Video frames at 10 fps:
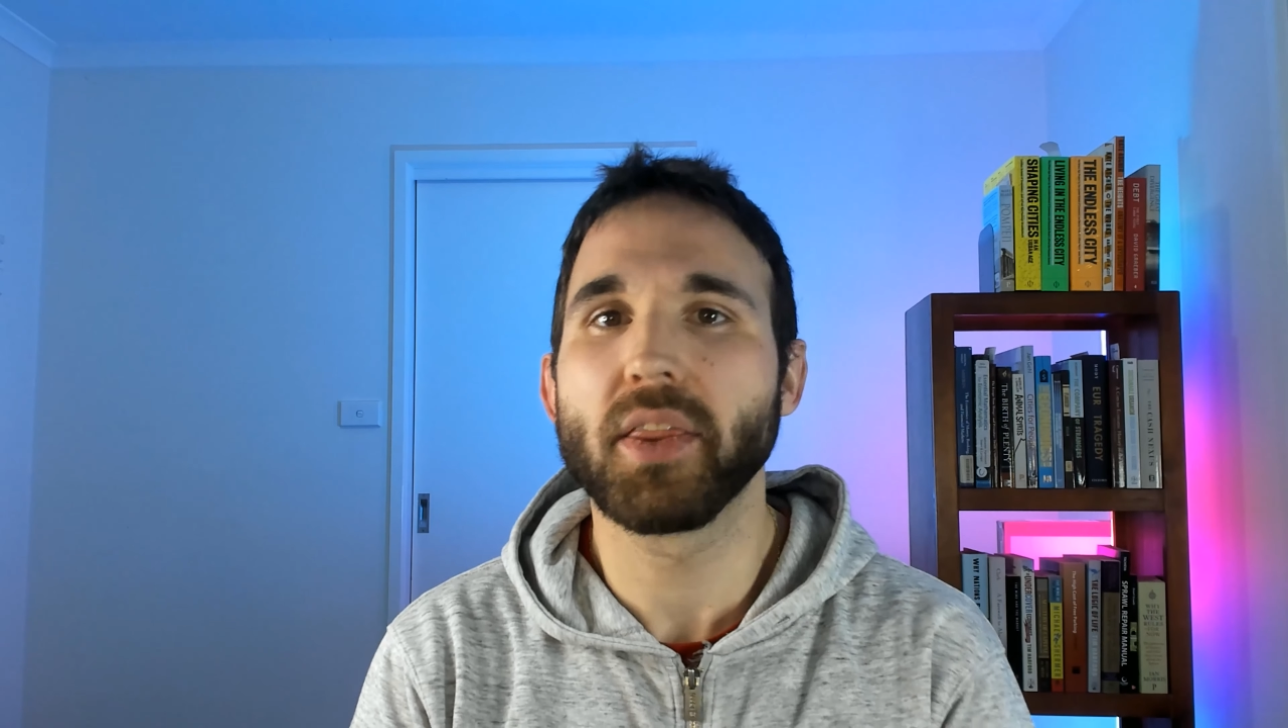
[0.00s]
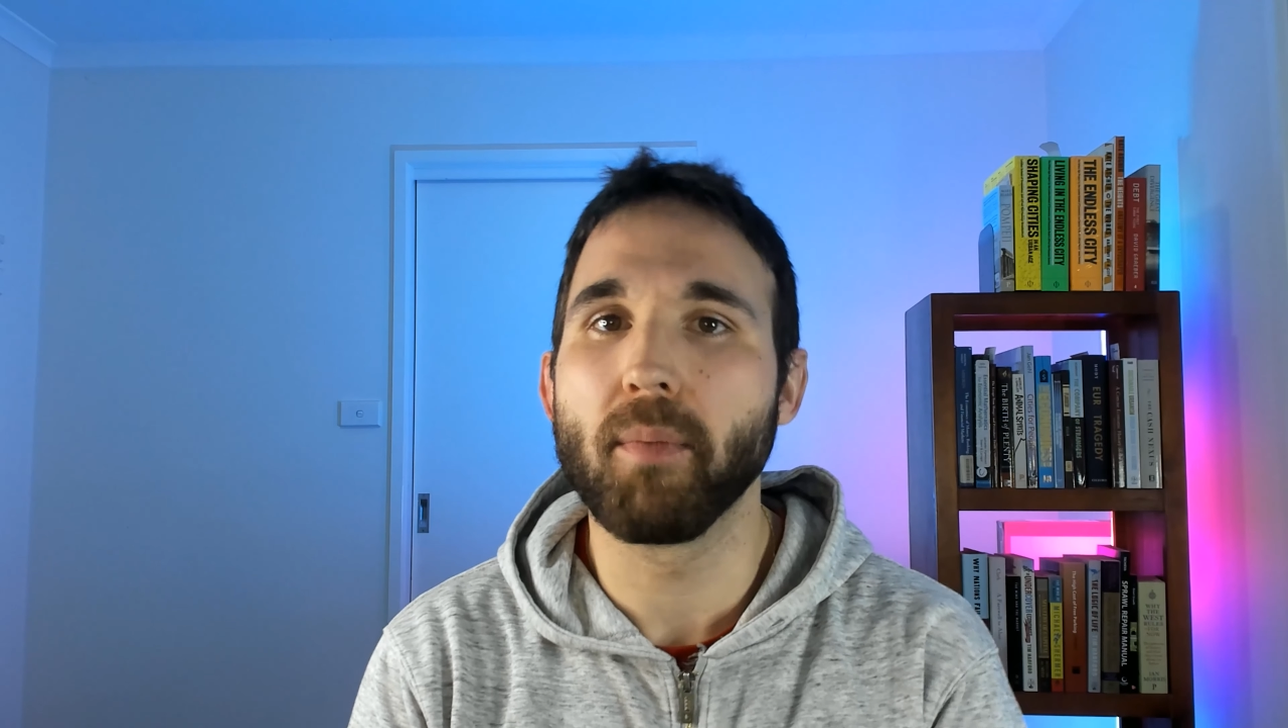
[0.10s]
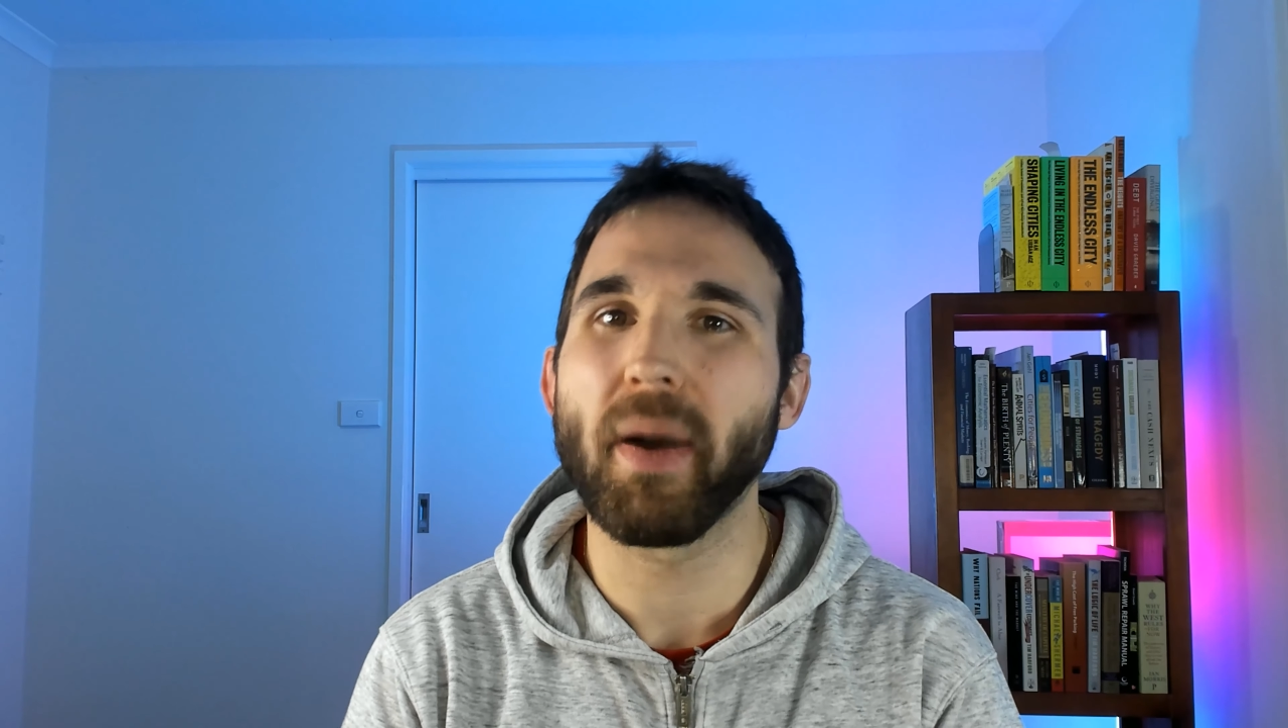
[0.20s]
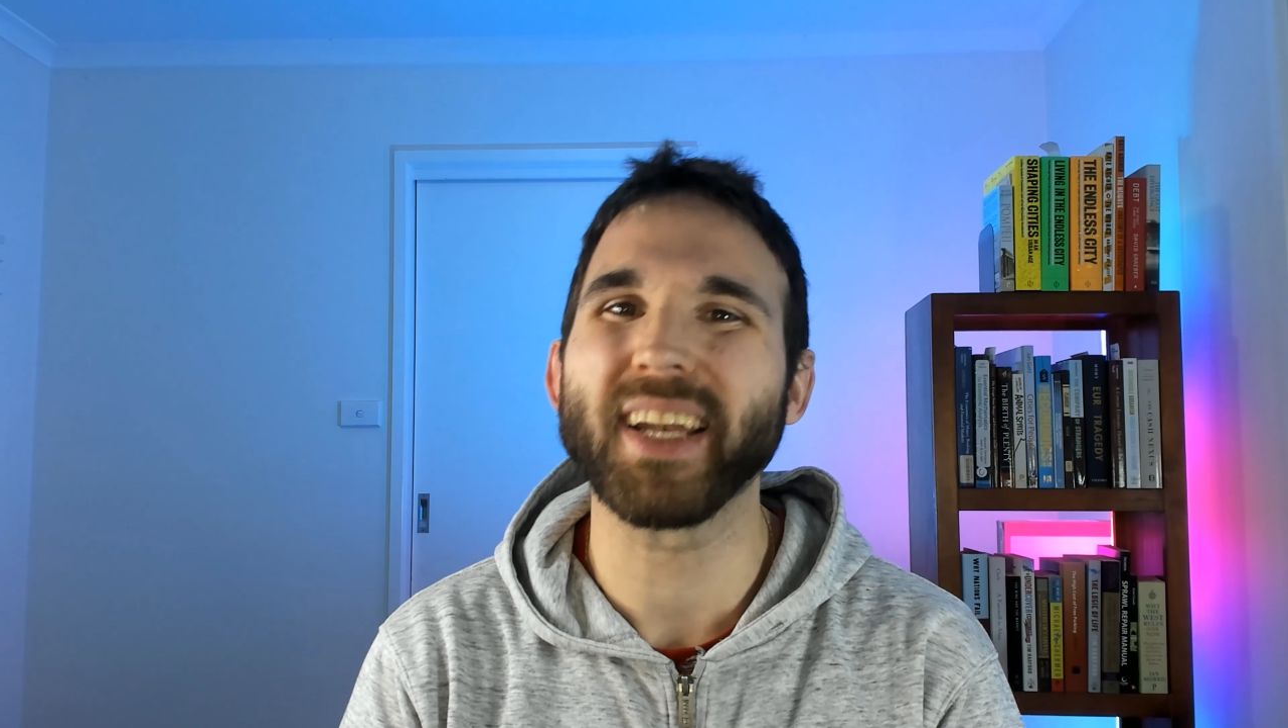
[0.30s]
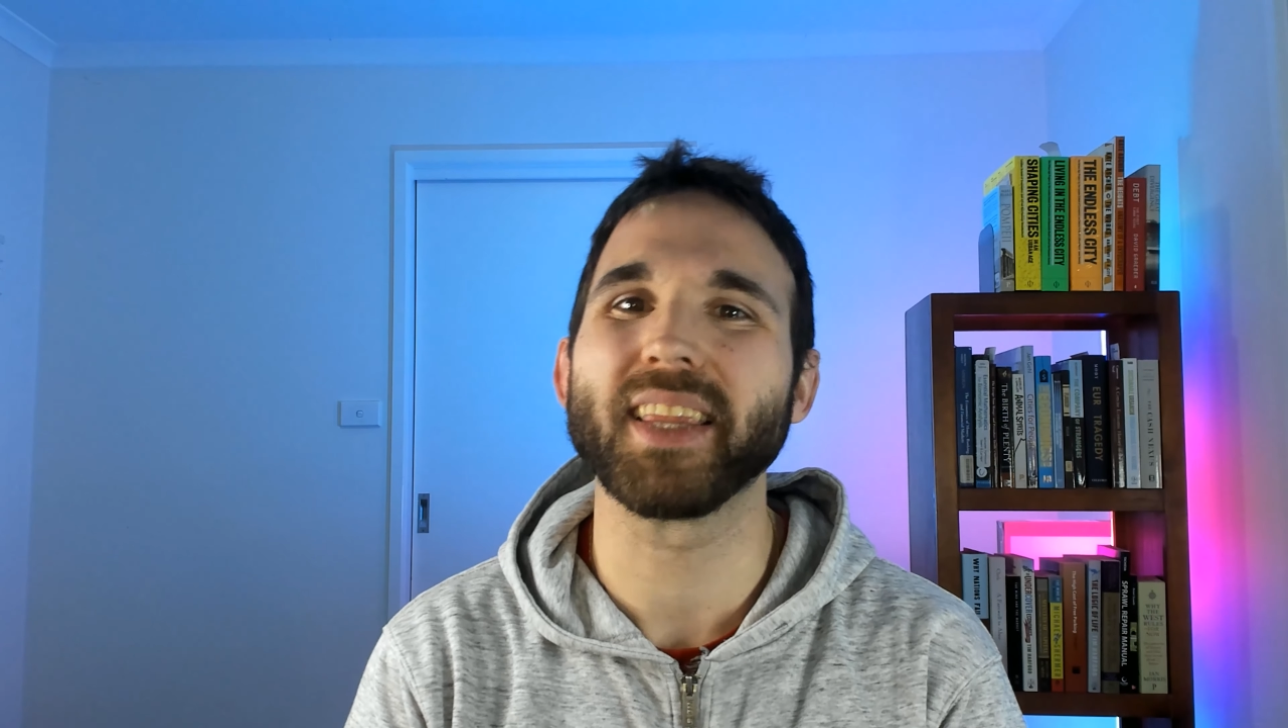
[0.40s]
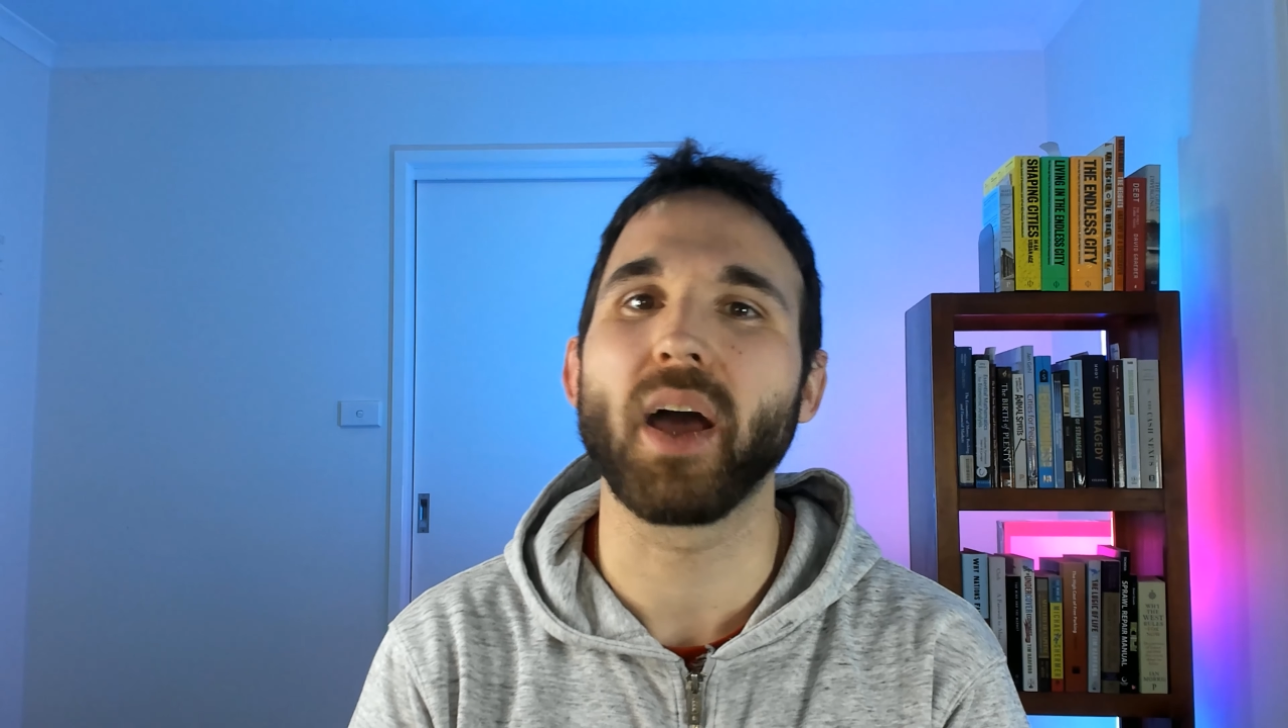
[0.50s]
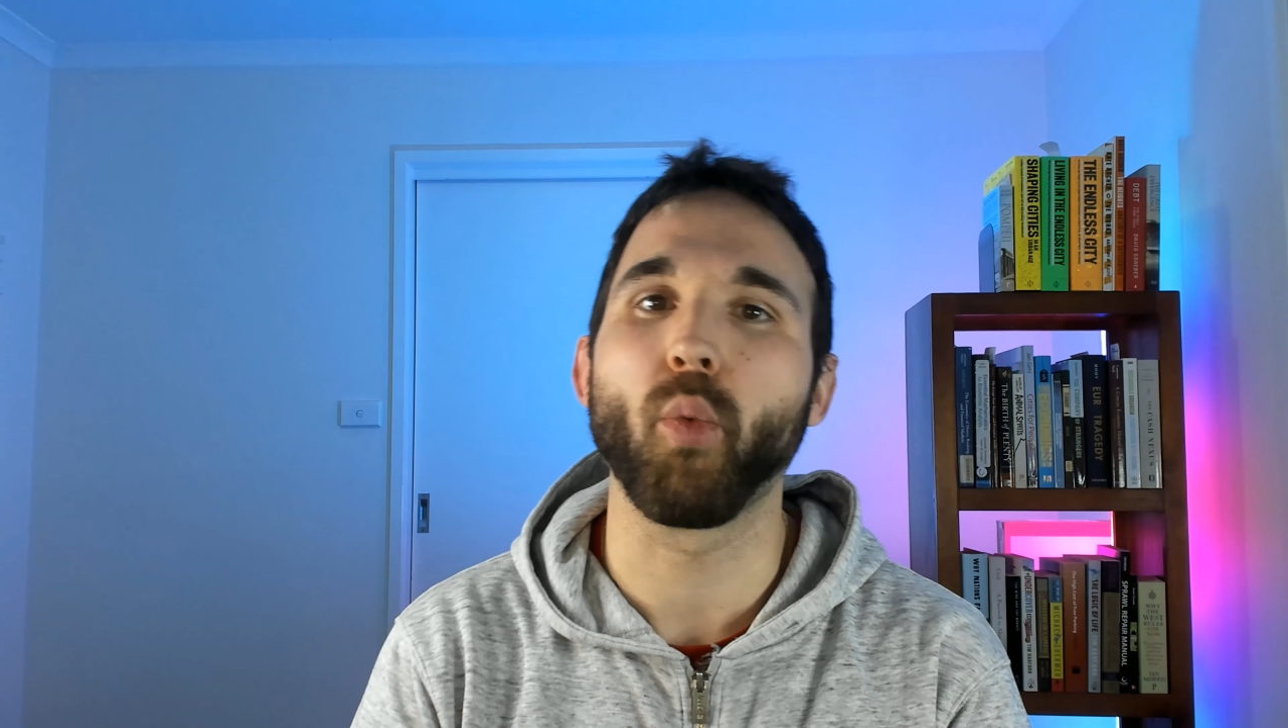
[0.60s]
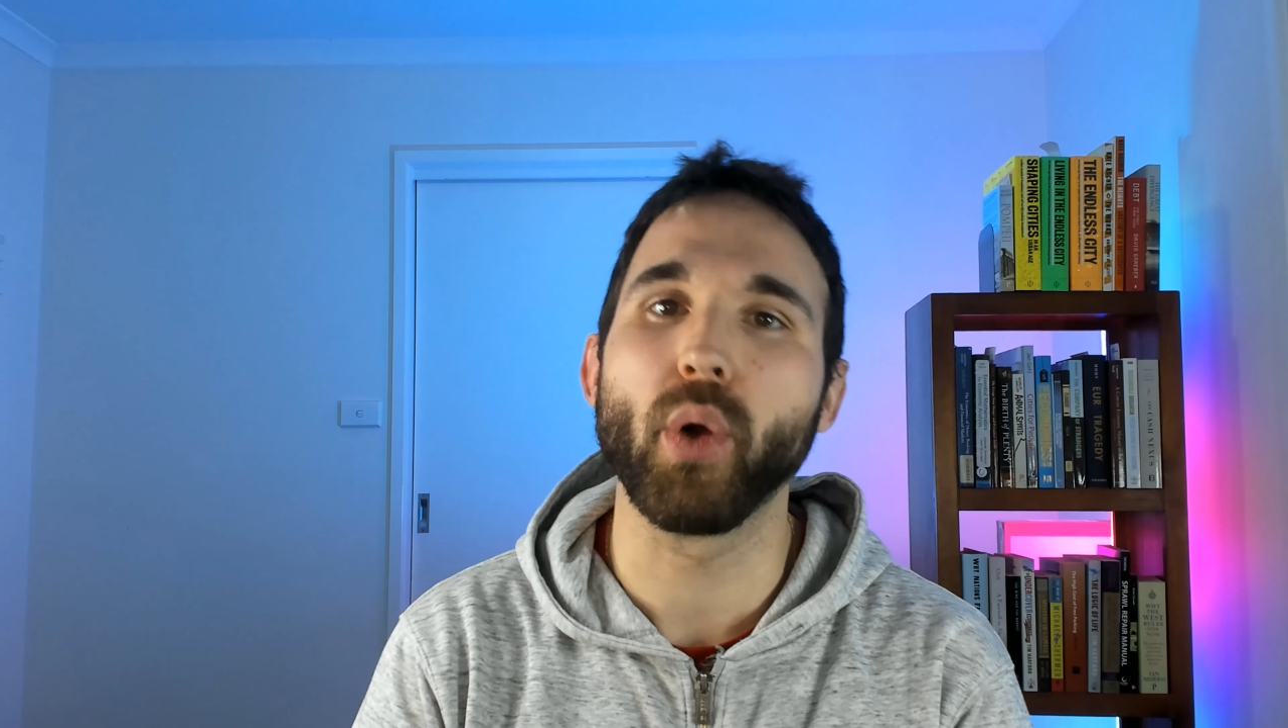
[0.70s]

the money that